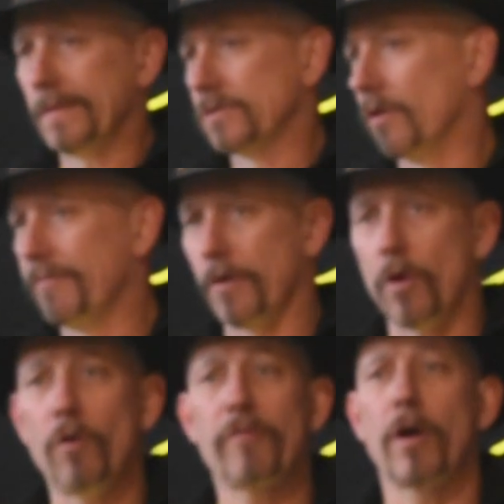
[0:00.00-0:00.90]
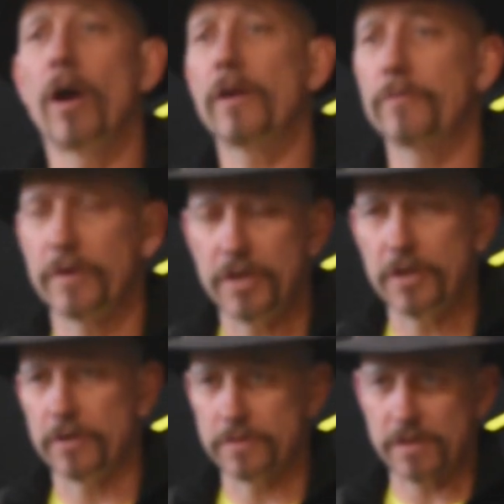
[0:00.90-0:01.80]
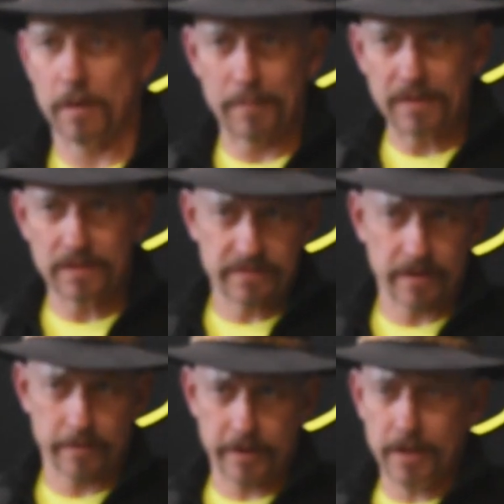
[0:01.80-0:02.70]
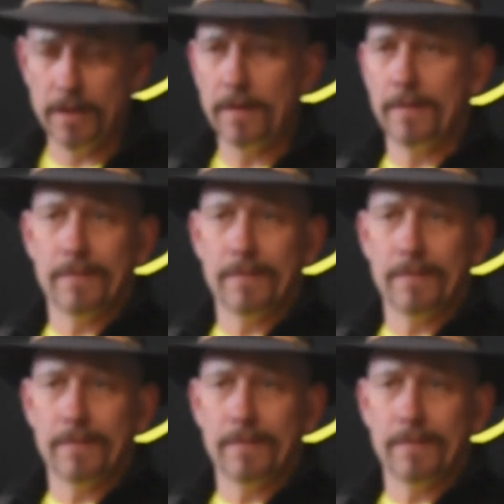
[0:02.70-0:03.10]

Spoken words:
So for over 100 years, our military,